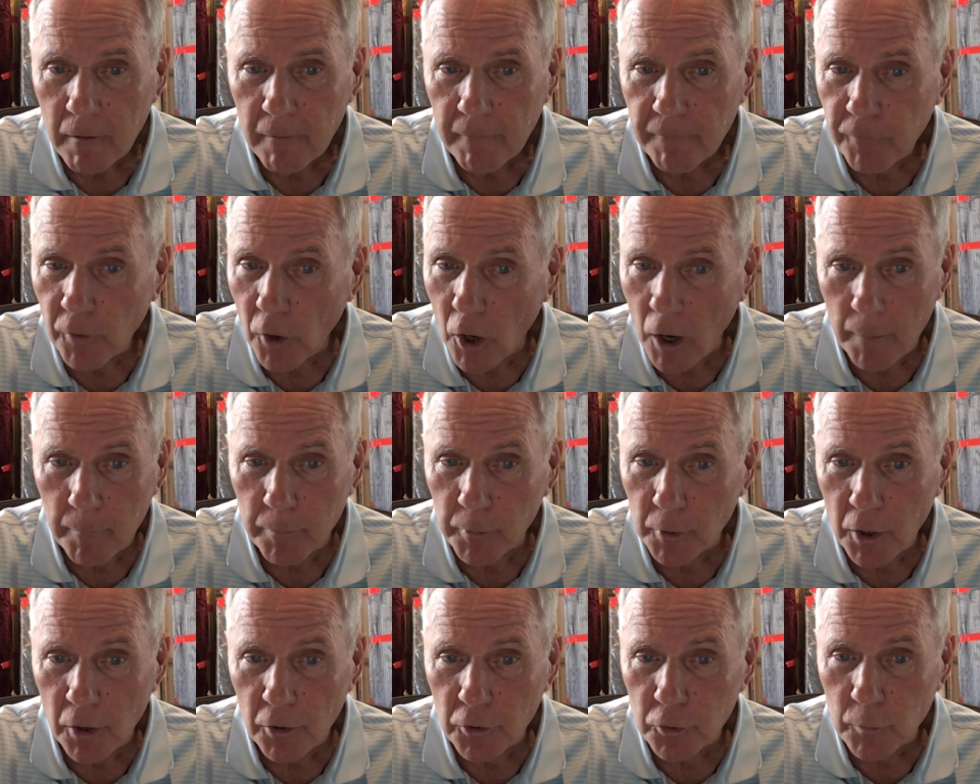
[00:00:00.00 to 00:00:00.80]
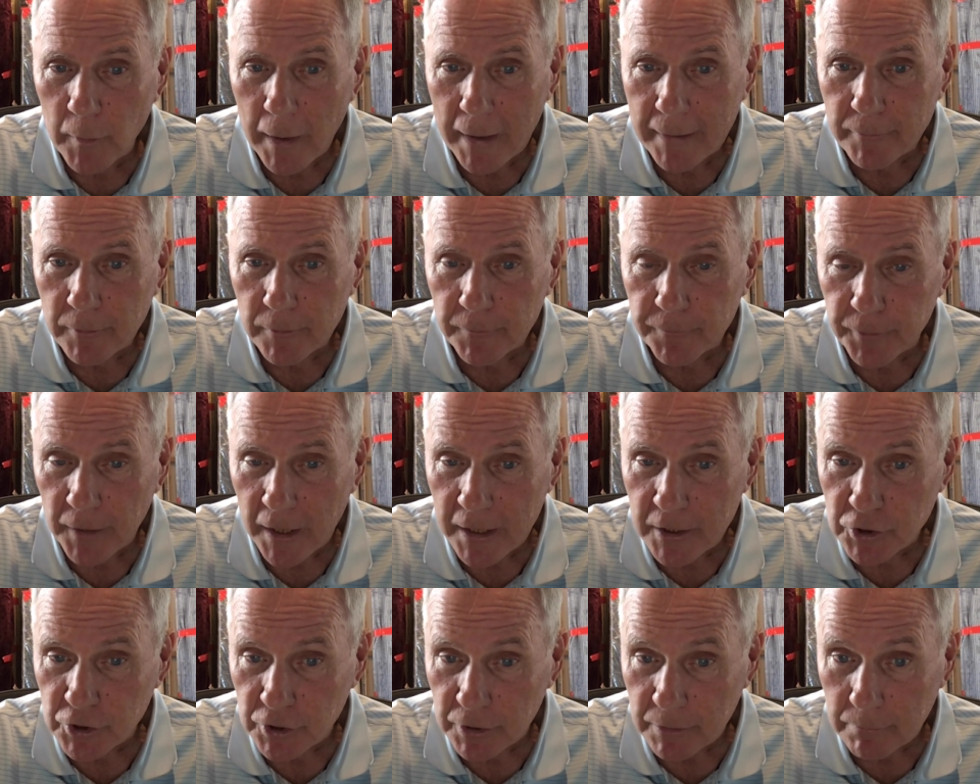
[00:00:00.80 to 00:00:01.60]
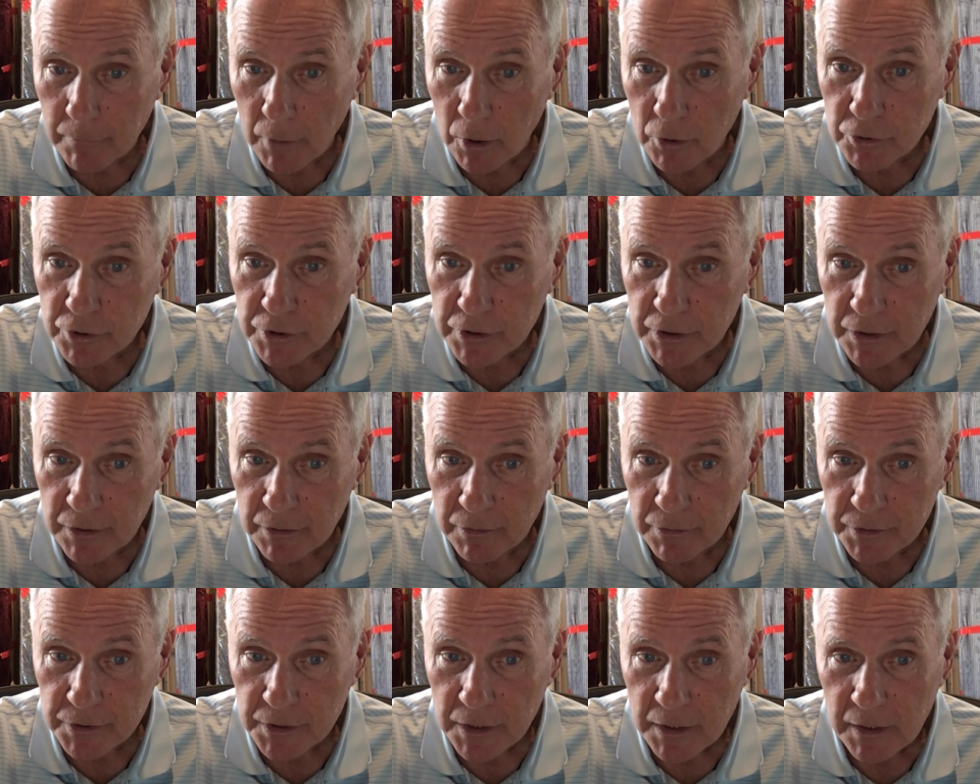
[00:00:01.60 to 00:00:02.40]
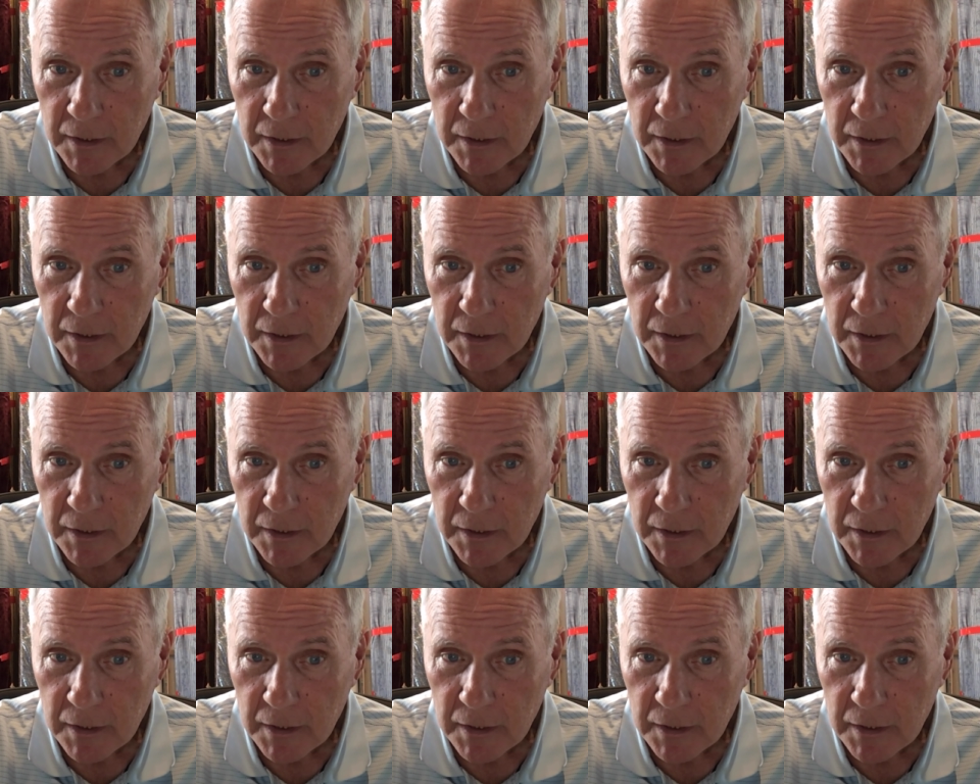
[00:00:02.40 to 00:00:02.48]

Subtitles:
far below the rate of inflation in most years.